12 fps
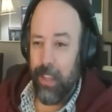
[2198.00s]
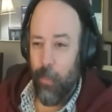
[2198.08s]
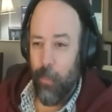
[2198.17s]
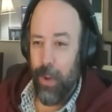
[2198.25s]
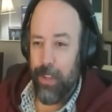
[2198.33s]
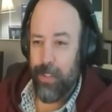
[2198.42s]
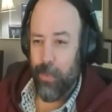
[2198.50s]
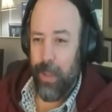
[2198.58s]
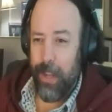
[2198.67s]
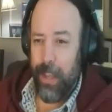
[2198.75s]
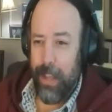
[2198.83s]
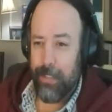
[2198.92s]
what is the way
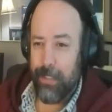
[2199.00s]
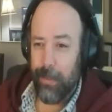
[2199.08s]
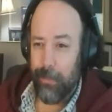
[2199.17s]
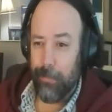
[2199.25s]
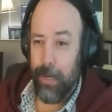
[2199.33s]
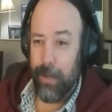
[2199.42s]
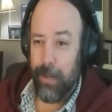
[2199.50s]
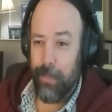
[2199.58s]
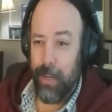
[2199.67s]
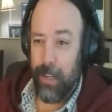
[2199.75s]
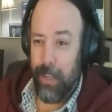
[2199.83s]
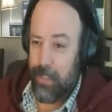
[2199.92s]
to ask him, right? I mean,
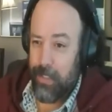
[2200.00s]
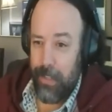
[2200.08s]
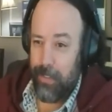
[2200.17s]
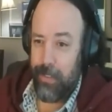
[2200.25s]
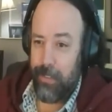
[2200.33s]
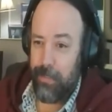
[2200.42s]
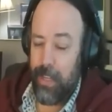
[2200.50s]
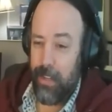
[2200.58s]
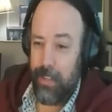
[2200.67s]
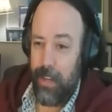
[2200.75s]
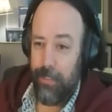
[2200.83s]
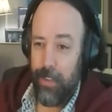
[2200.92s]
I guess it just, he
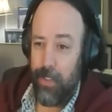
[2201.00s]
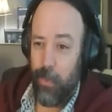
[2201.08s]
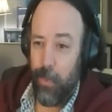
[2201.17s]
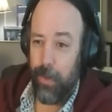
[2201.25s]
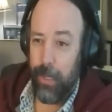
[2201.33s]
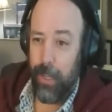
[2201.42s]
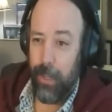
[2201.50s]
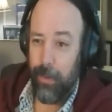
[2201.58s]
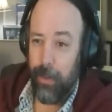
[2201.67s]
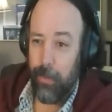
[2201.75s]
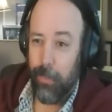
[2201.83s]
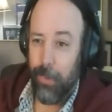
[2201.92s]
doesn't have a Twitter account anymore. I was